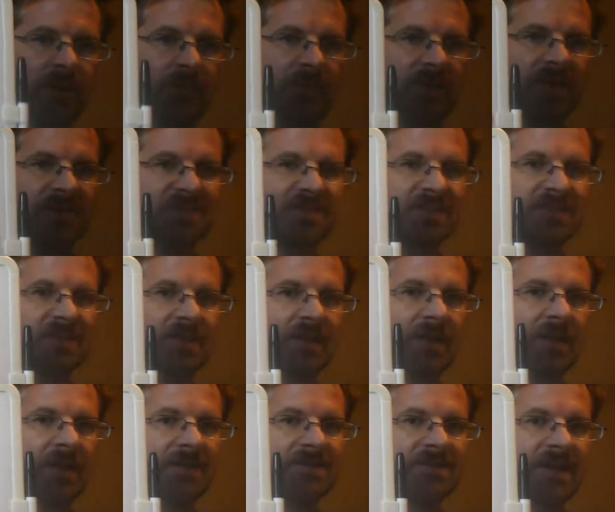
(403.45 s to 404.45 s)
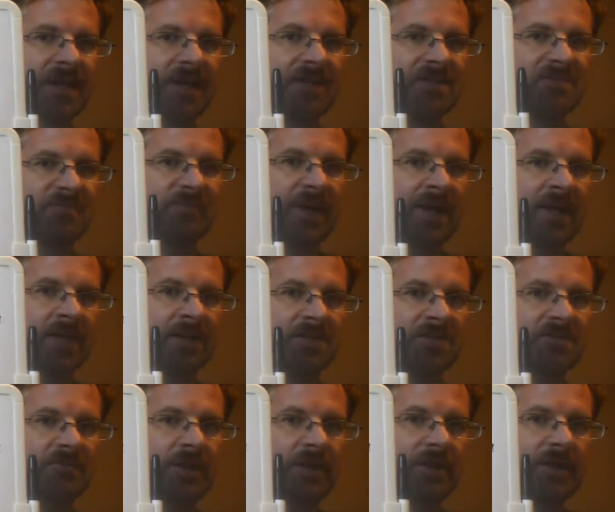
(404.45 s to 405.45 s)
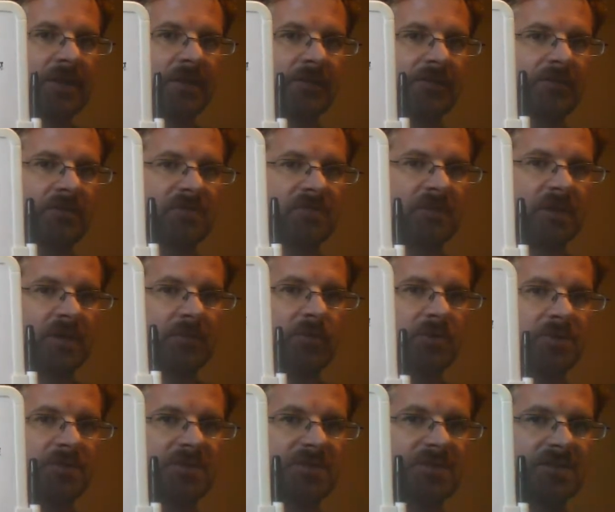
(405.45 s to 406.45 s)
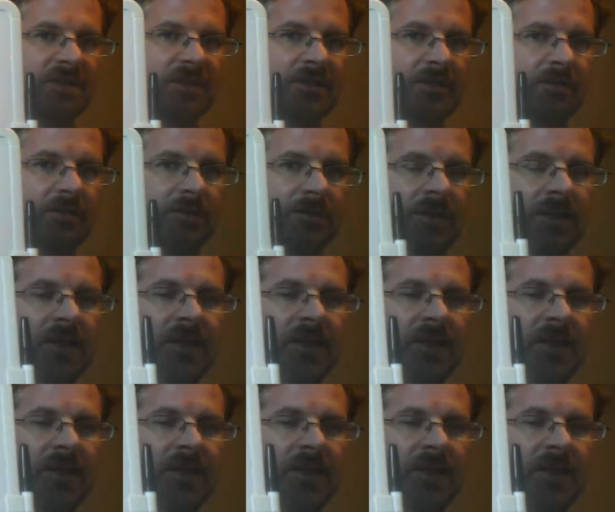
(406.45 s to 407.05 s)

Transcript: Because it's at its balance right now through its vibration signal.